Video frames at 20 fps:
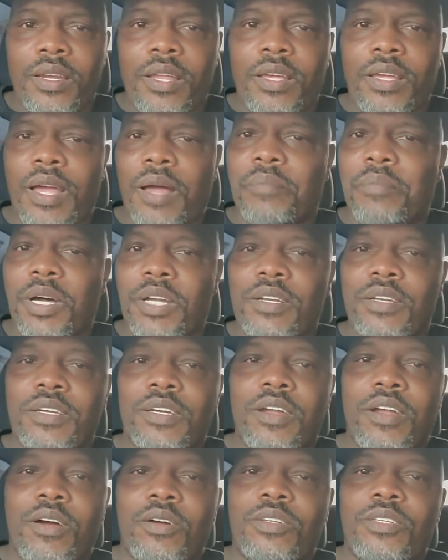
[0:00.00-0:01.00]
they got money.
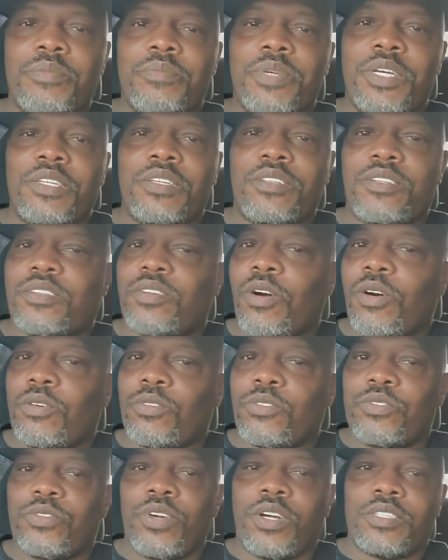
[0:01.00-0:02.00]
Look at all these big,
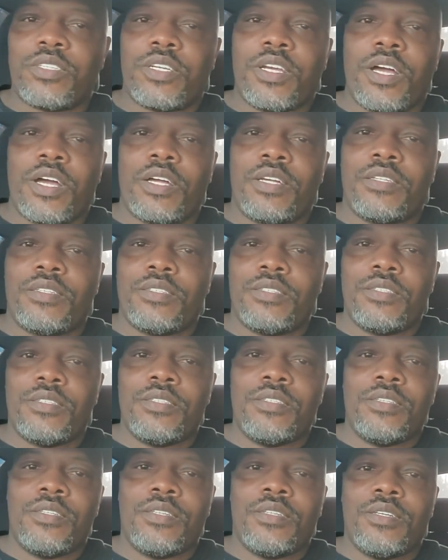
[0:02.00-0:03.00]
tall trucks, guys.
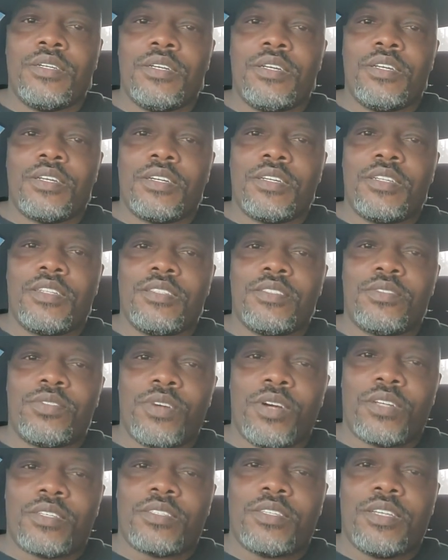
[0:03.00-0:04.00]
Look at these
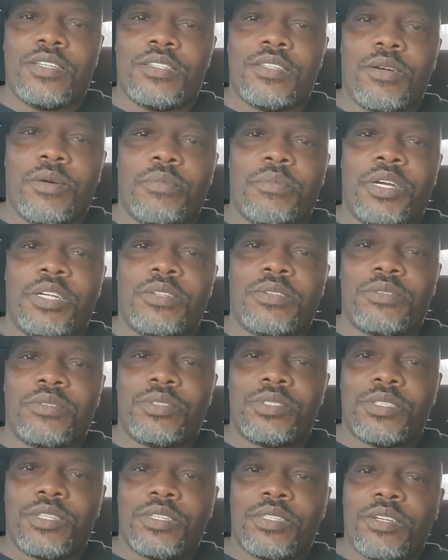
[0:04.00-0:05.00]
trucks. This don't make no
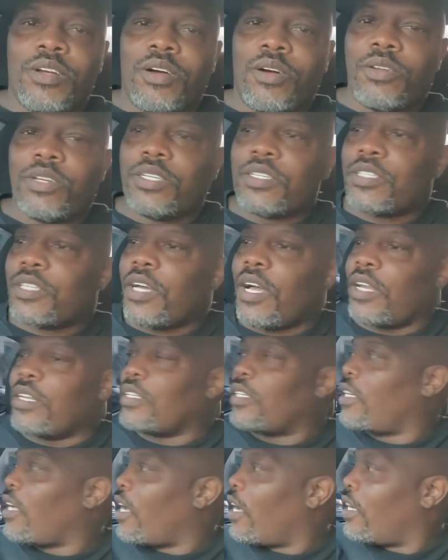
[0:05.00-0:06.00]
sense. All these
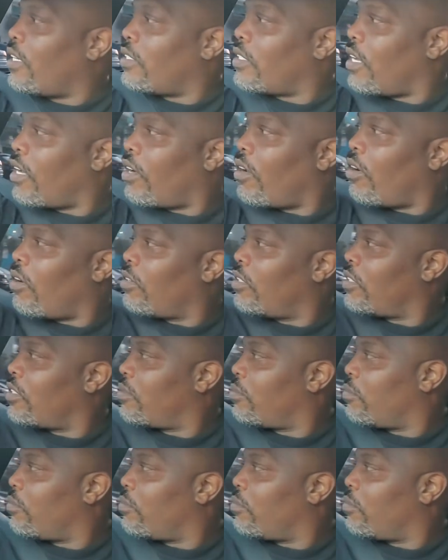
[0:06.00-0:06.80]
college guys got all this